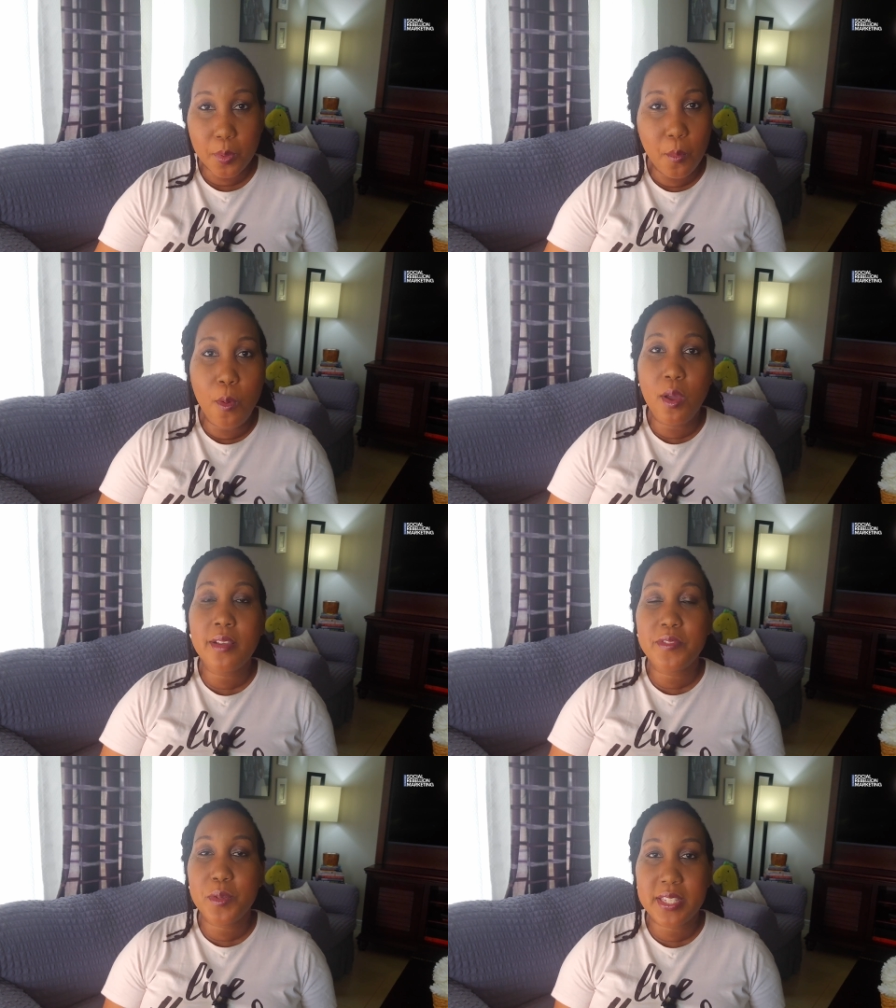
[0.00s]
all
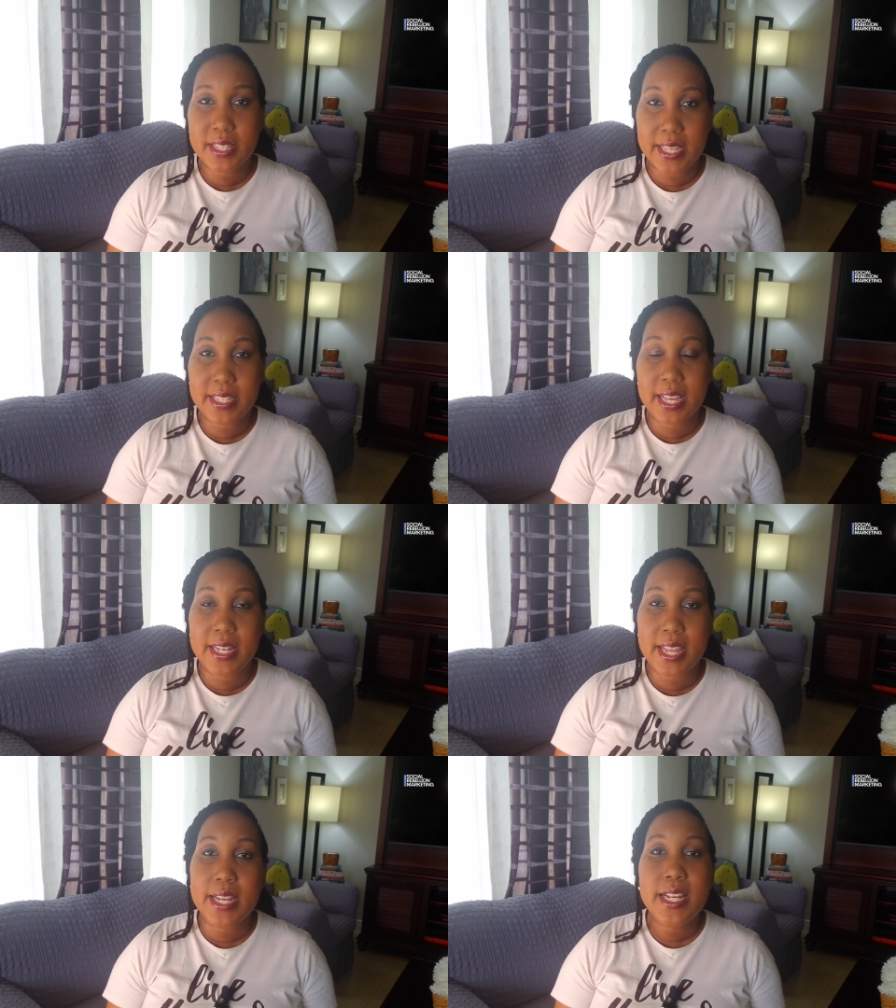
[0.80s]
of those things
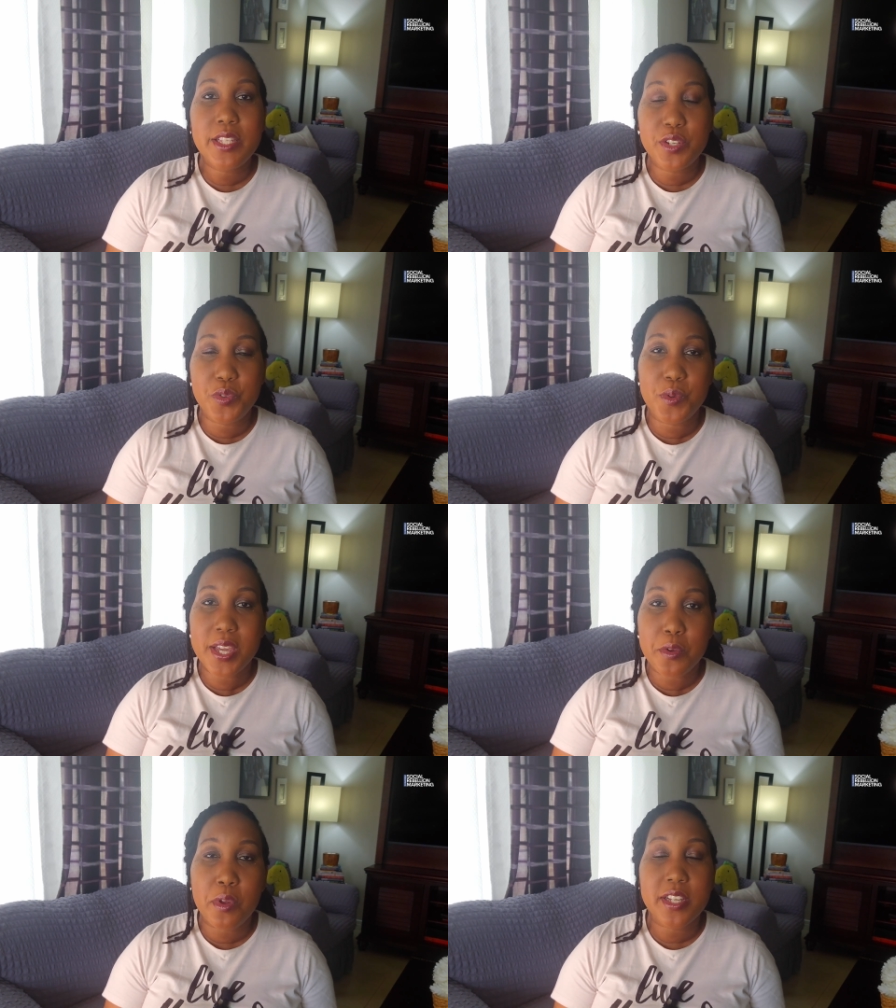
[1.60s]
that they need to do
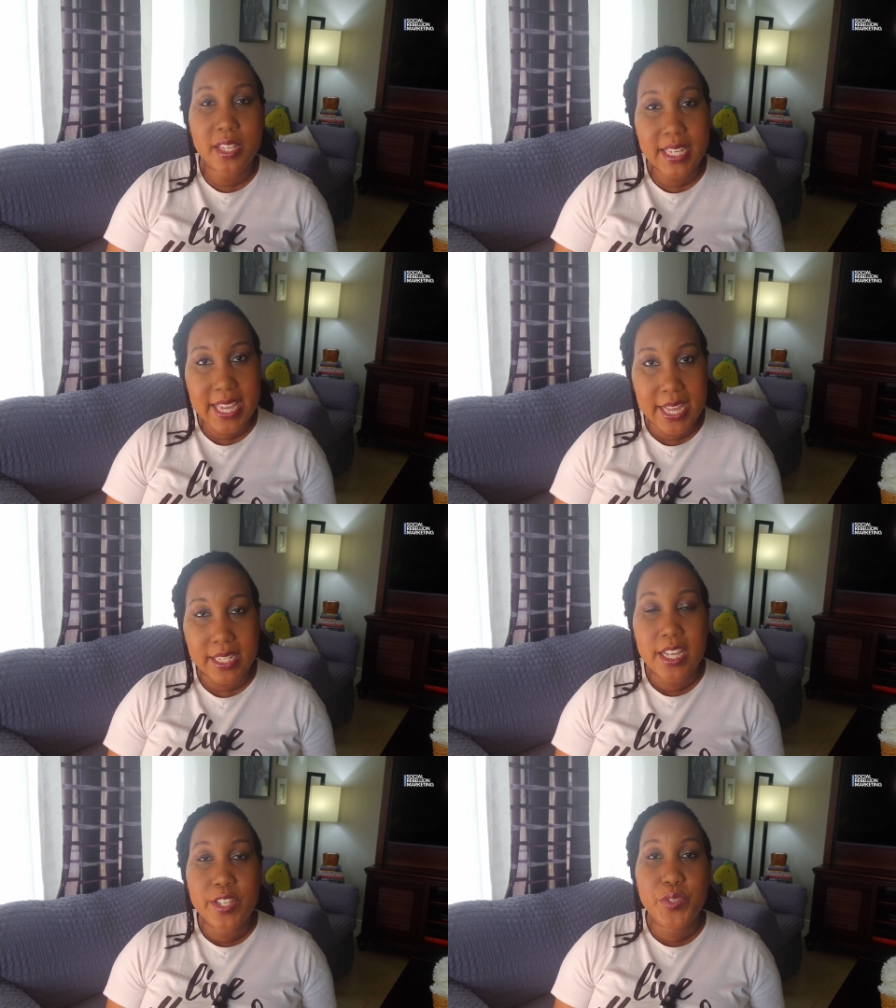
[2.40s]
in order to get
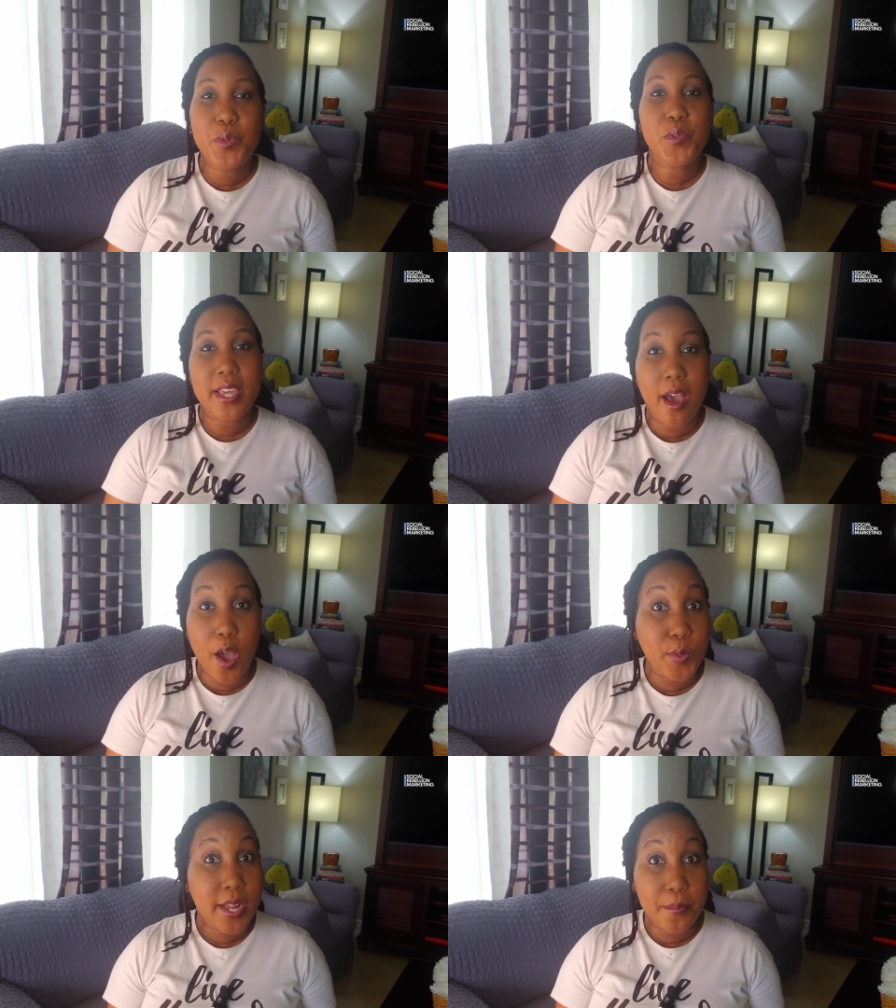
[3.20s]
to the
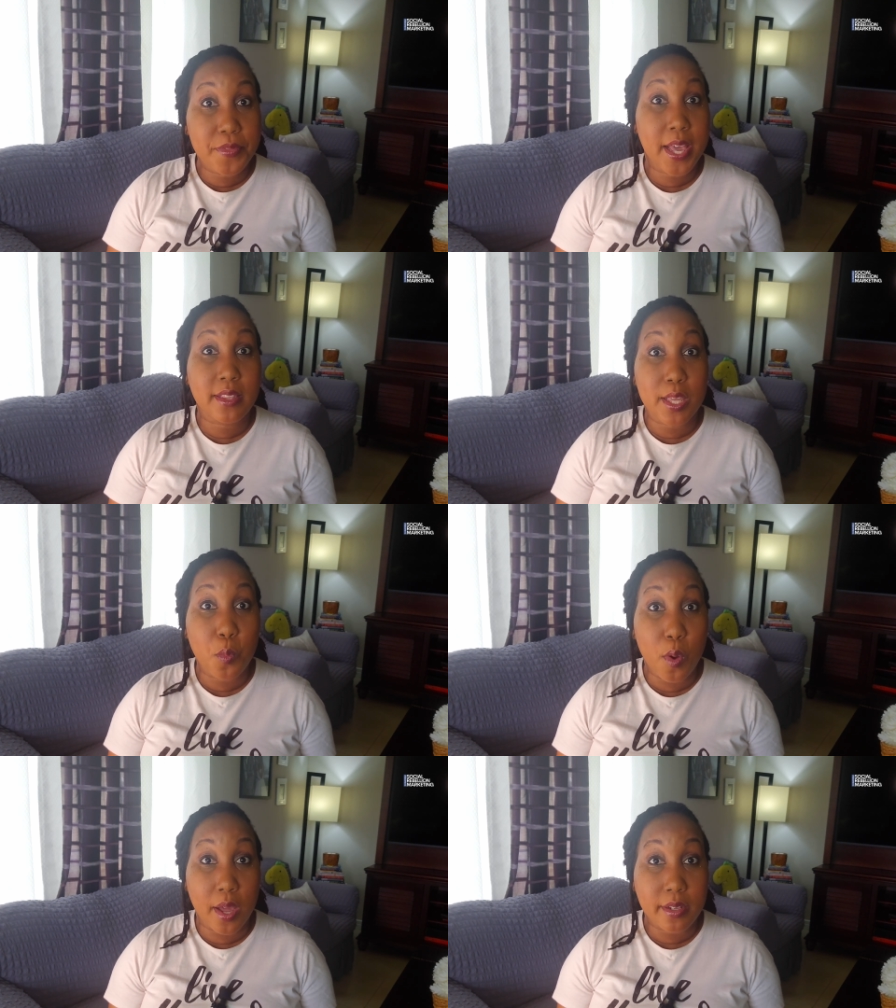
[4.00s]
outcome that they
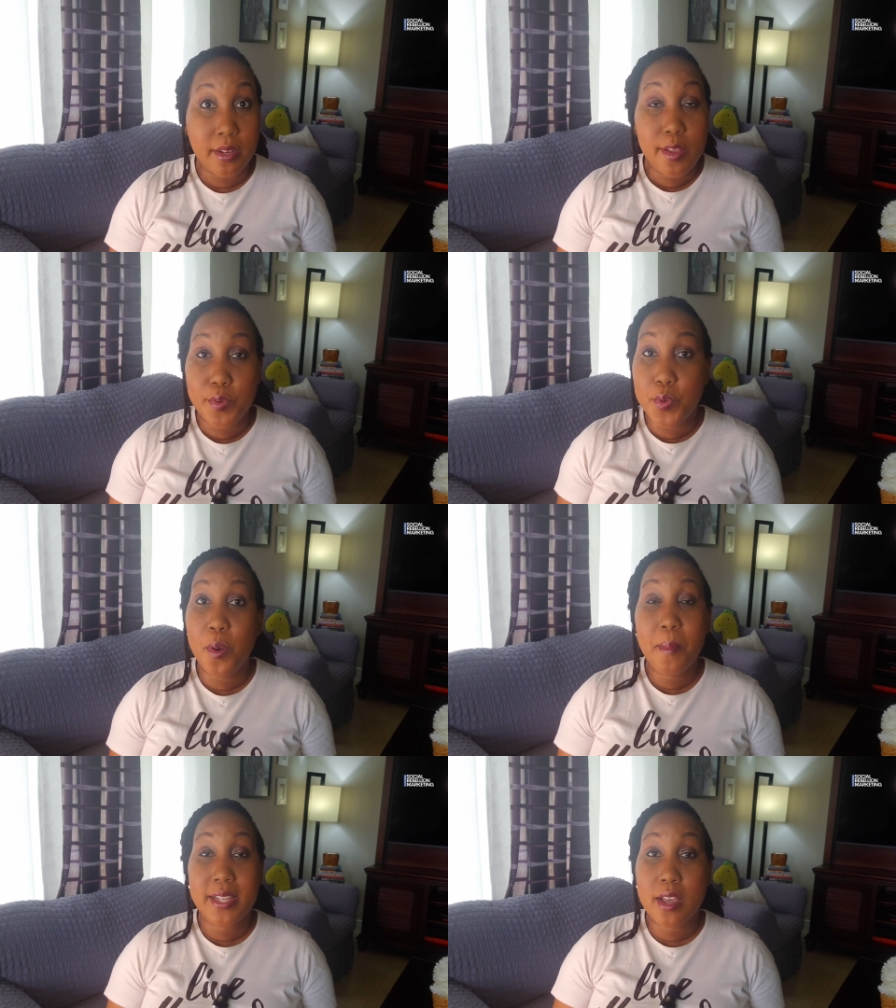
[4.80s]
want,
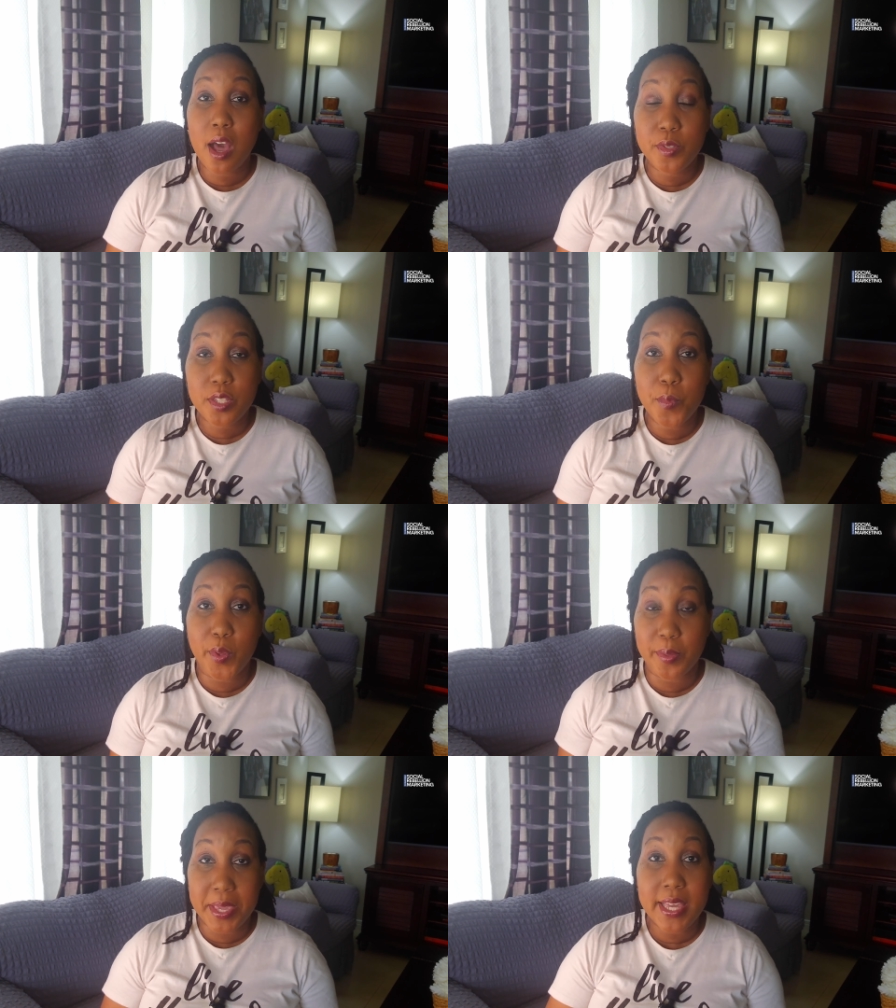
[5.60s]
no matter how
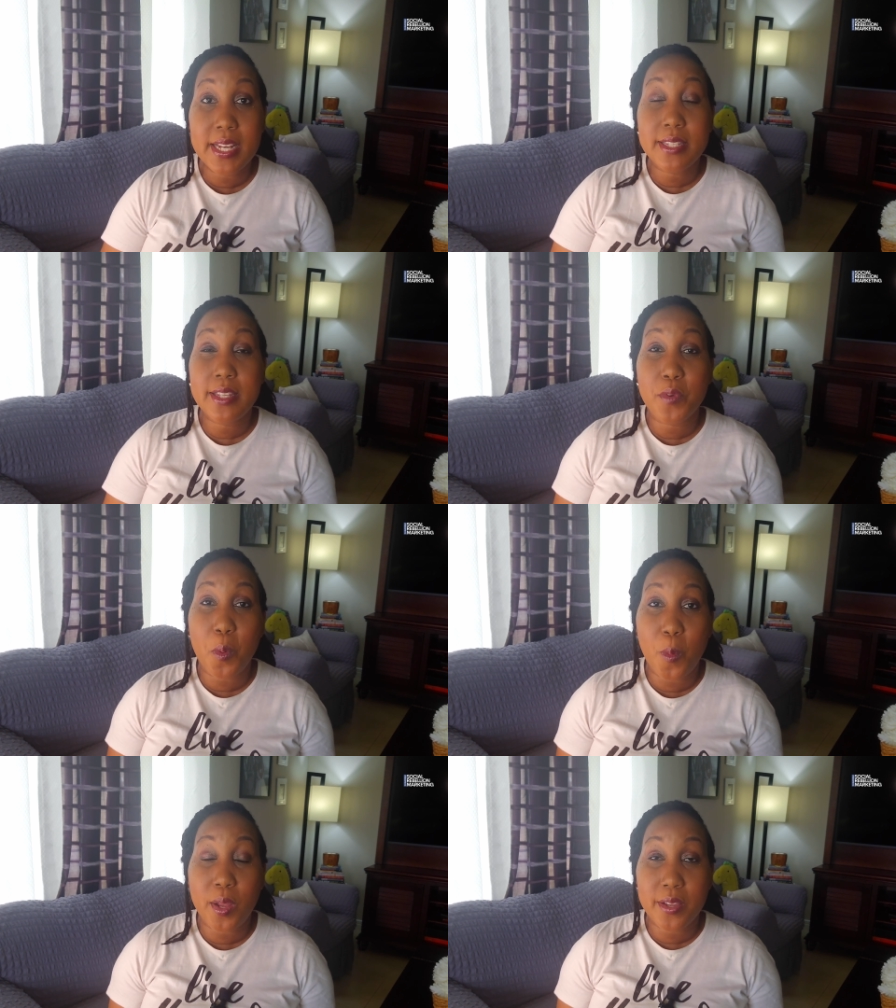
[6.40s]
small. Make a list of
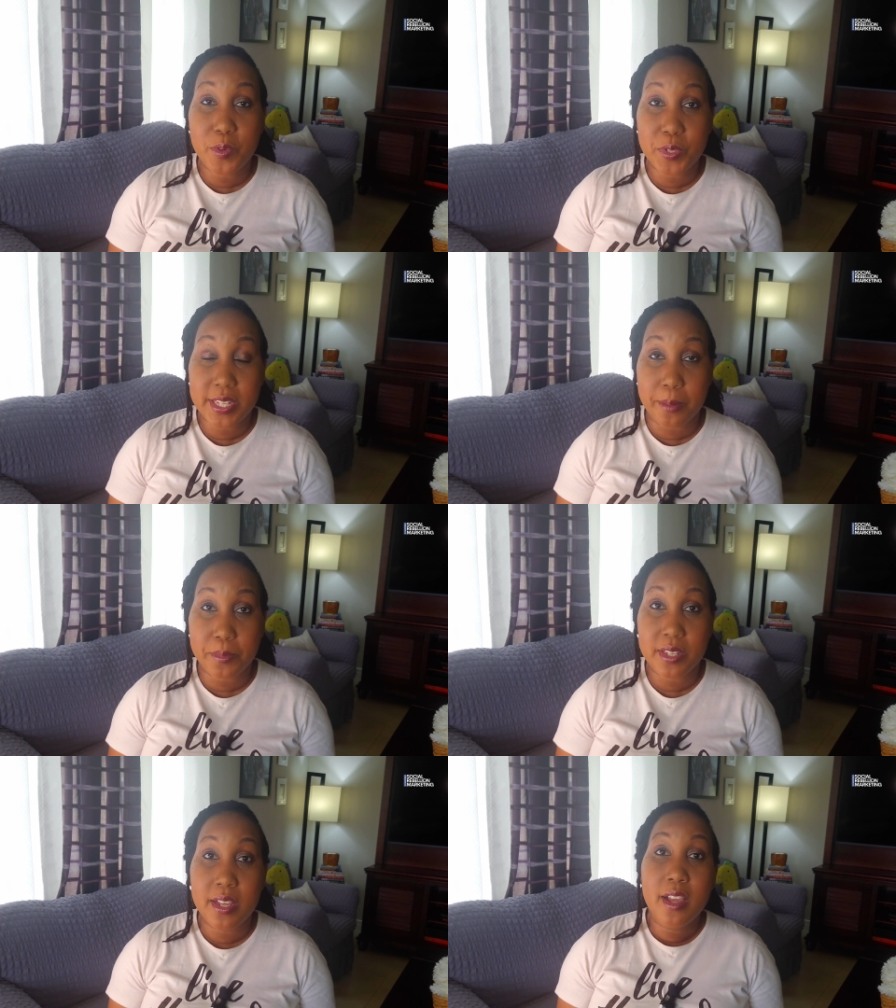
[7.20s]
all of those steps.